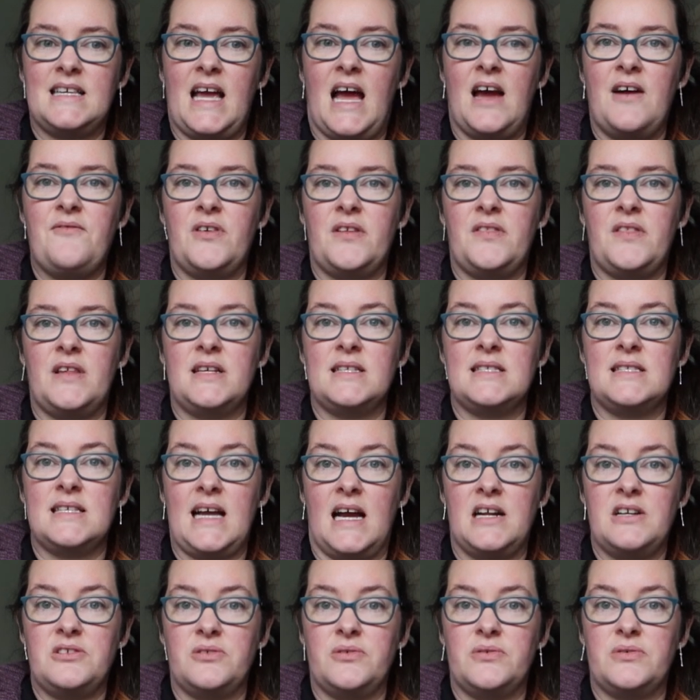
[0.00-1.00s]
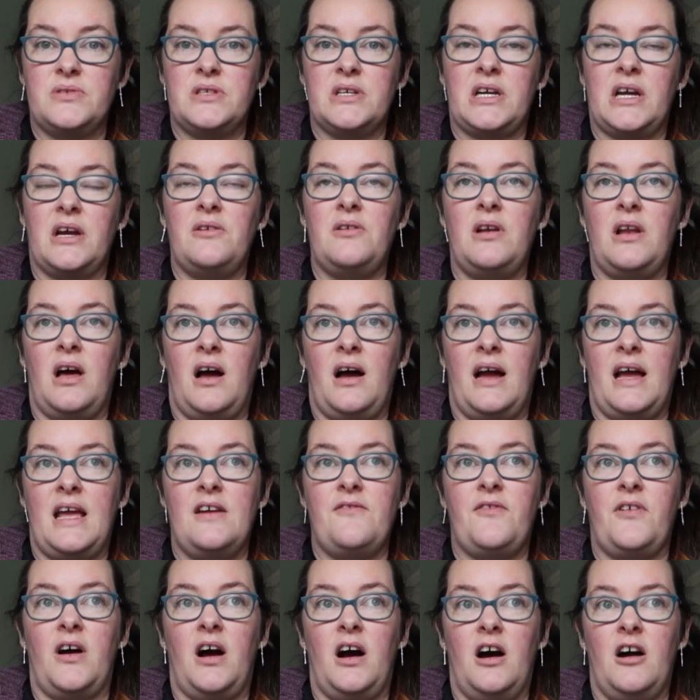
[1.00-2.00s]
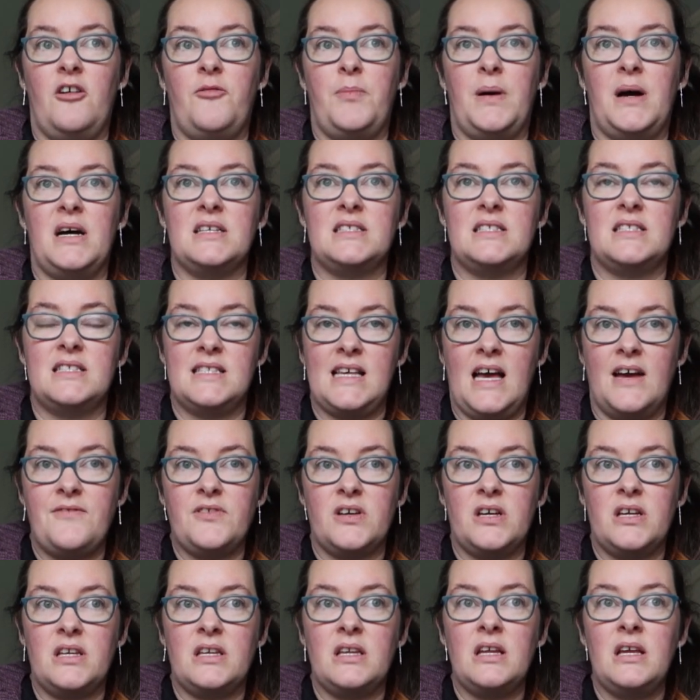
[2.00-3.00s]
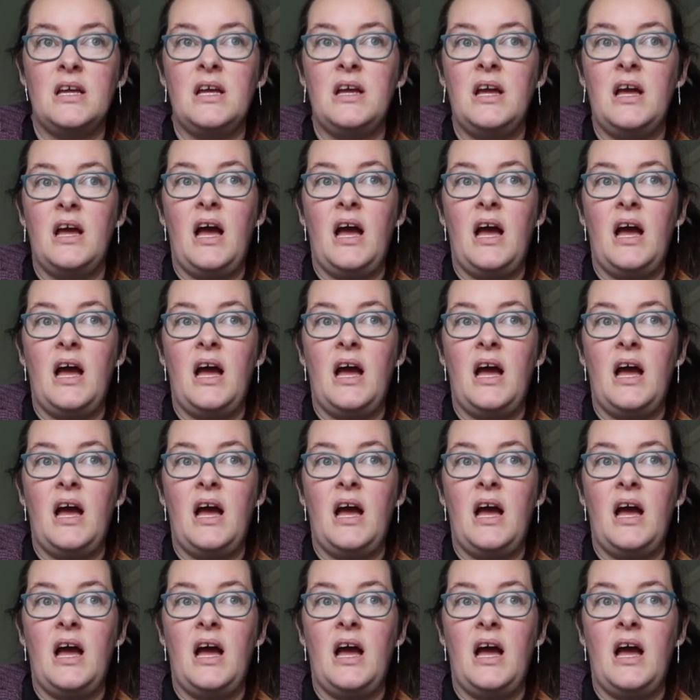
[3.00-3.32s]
get everything scheduled to go live at 7:30.